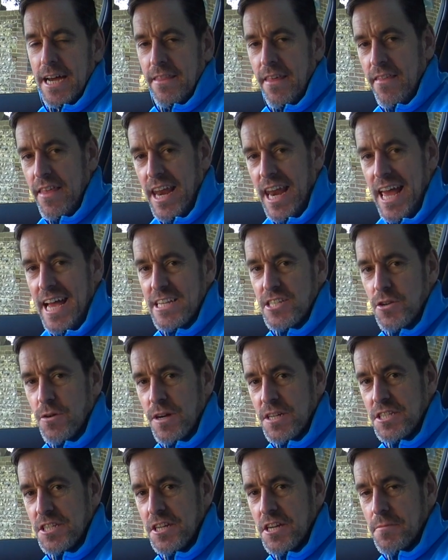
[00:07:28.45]
And then the last
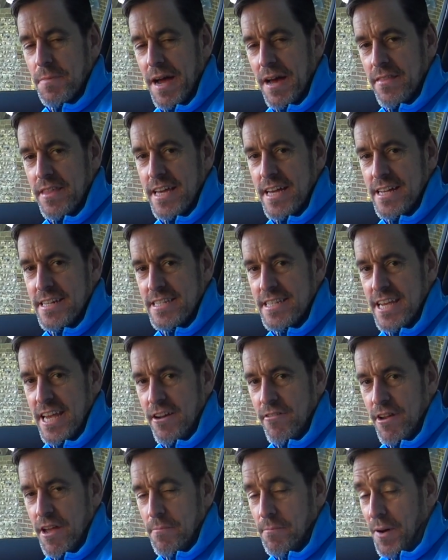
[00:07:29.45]
question about the
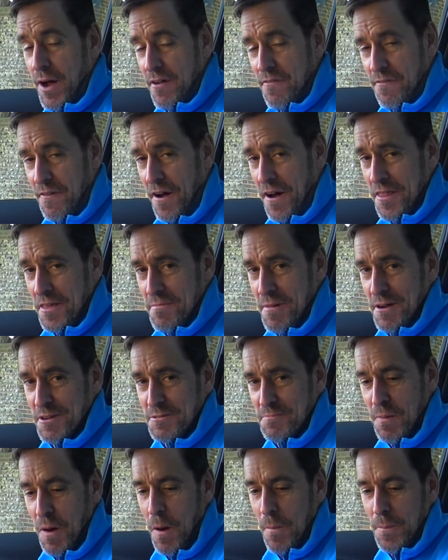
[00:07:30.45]
interior, by far the
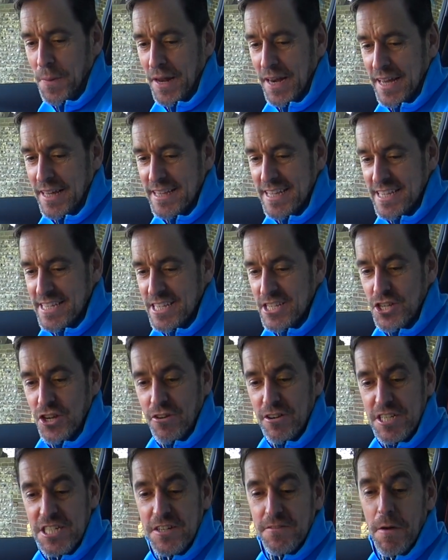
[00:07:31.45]
most popular. This is
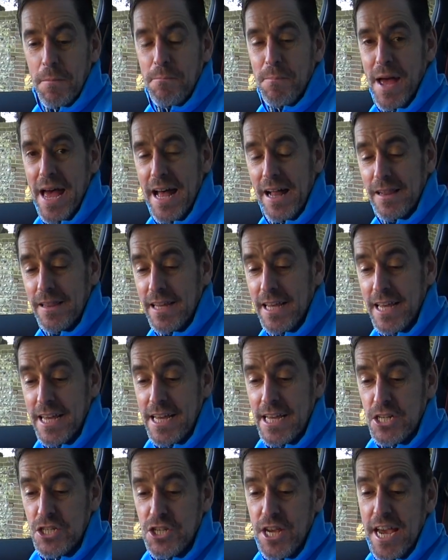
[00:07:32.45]
Christopher Bell,
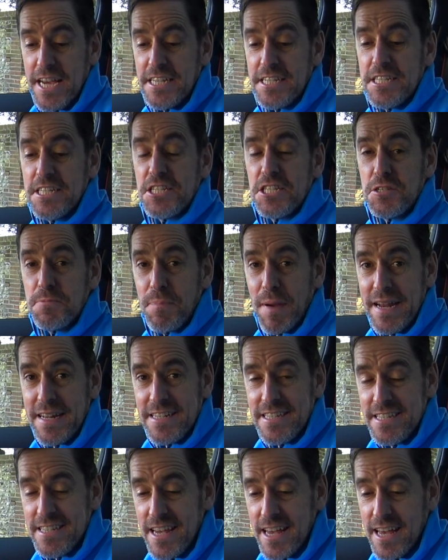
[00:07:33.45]
Jason
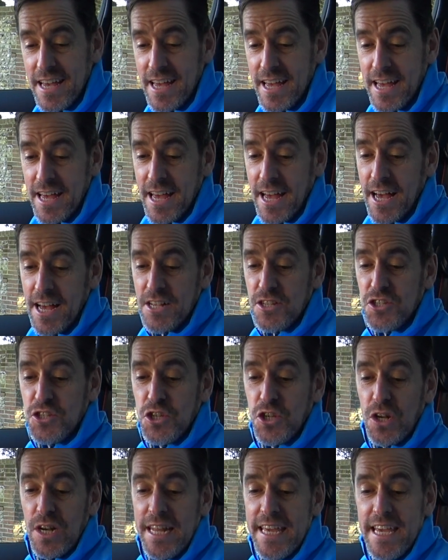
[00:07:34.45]
Spencer,
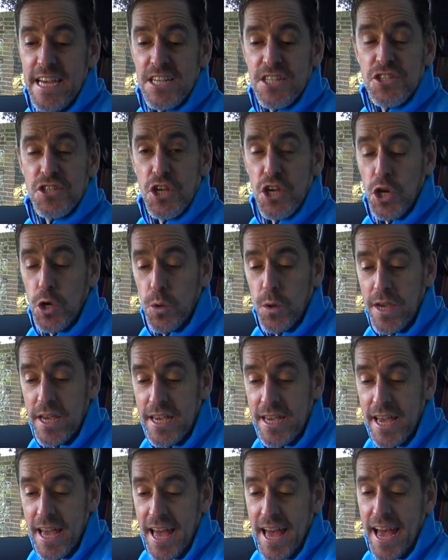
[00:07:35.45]
Sulia
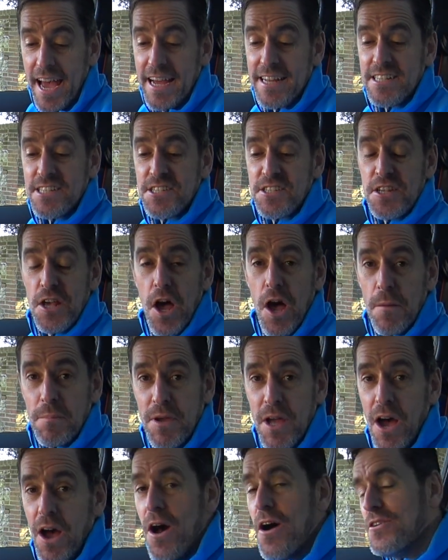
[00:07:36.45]
Sugui and Saab
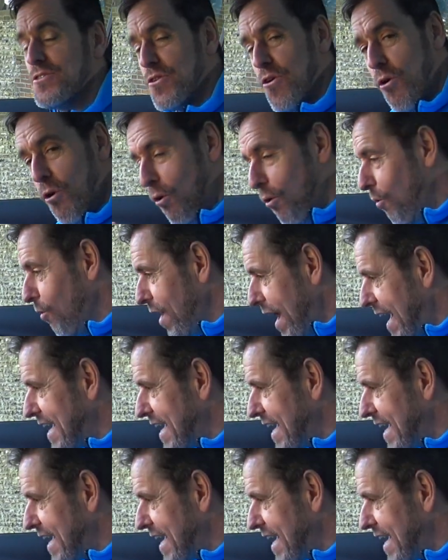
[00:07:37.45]
Cars all